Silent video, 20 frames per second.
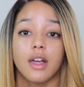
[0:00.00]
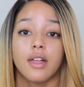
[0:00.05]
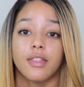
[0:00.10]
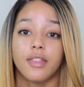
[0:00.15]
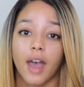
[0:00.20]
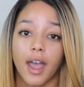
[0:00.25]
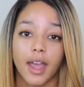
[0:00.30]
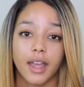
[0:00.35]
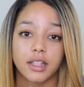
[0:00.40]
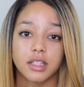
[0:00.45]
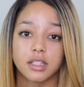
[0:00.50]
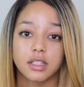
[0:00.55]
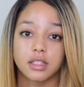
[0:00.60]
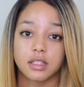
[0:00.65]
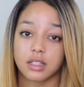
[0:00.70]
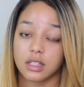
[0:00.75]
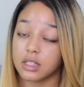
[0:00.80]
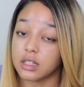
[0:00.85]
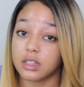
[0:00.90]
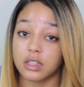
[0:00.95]

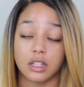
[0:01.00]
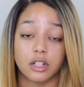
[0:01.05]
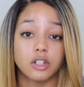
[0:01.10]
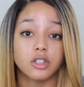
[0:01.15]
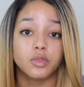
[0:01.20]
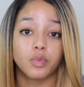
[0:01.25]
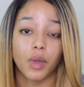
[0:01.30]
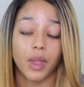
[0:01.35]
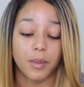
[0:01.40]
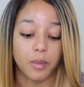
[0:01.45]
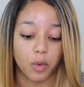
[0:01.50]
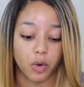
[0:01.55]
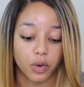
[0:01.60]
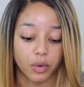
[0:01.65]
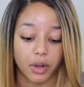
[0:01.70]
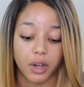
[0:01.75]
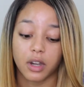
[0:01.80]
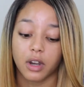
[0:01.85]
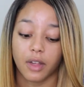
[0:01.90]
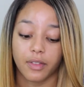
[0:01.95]
That's, there's way more
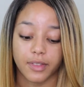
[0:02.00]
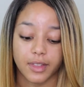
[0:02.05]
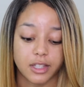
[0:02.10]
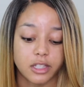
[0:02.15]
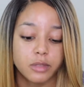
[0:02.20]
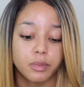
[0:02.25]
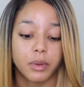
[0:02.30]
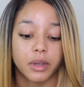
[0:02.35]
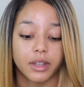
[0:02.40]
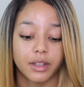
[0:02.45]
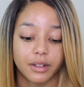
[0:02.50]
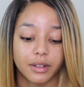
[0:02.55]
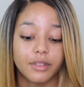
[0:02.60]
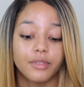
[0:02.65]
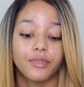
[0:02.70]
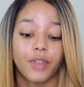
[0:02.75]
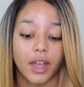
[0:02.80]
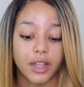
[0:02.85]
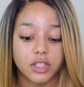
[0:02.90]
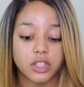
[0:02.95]
written on this, but
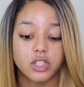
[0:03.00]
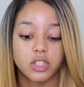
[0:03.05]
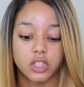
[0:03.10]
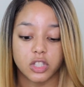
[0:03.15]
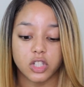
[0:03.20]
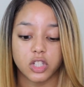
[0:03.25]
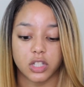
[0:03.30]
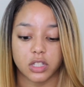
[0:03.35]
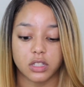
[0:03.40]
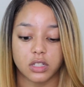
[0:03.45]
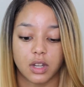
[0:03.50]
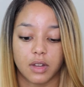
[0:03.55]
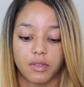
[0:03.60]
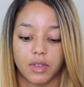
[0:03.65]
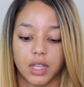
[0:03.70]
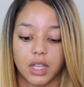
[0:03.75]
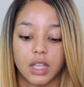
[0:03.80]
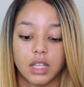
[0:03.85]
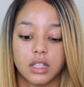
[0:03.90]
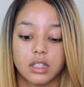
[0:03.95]
that's the gist of
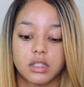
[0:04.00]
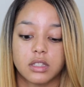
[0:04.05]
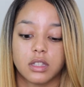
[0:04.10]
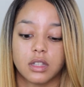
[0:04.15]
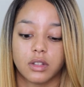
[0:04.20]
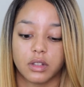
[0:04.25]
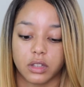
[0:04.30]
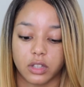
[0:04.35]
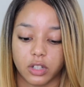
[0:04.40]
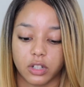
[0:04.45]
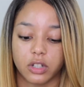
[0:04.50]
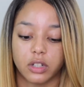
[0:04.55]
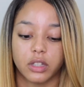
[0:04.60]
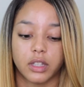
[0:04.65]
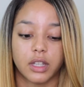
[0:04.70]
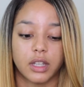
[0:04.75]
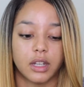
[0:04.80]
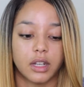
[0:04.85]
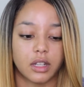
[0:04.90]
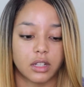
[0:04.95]
it. It's
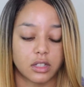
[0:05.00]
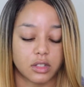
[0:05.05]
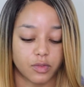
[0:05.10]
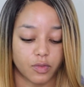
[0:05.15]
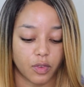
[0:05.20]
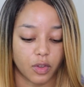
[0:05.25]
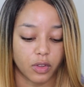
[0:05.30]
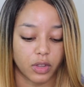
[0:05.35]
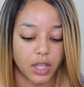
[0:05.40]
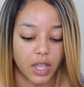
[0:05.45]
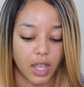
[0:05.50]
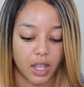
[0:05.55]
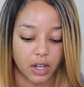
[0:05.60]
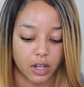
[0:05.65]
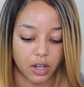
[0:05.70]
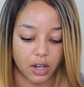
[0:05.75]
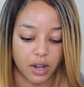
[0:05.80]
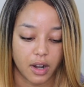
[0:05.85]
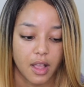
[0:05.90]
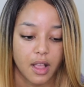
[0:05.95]
literally an
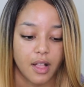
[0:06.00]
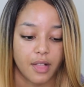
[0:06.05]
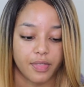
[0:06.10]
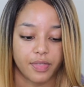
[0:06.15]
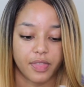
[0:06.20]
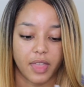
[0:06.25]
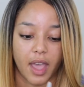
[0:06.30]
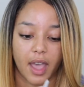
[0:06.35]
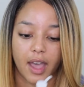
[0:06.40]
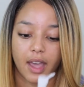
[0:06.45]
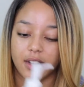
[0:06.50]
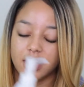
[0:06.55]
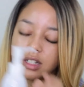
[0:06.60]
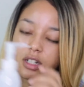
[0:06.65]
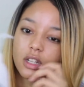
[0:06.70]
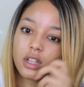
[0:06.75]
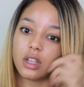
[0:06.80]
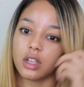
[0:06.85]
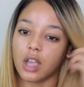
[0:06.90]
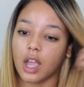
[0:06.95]
exfoliator that
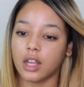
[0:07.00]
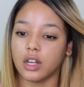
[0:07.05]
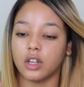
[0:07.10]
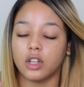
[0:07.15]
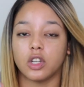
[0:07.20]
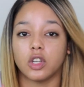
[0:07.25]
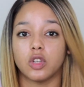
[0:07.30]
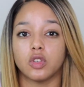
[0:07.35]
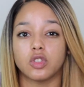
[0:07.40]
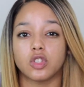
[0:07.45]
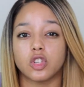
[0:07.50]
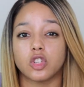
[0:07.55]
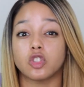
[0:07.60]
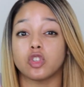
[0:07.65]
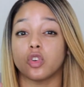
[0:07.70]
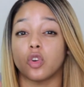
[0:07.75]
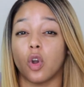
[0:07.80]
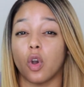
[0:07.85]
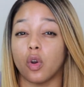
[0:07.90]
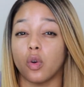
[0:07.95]
kind of uses
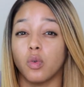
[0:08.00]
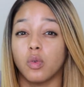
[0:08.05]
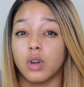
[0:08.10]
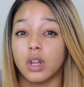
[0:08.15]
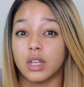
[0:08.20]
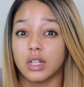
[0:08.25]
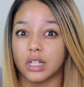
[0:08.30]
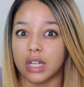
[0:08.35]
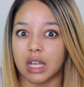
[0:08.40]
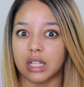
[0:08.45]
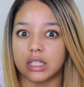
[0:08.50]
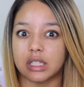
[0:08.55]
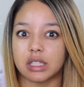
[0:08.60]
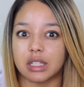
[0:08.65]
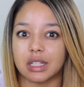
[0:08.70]
your own dead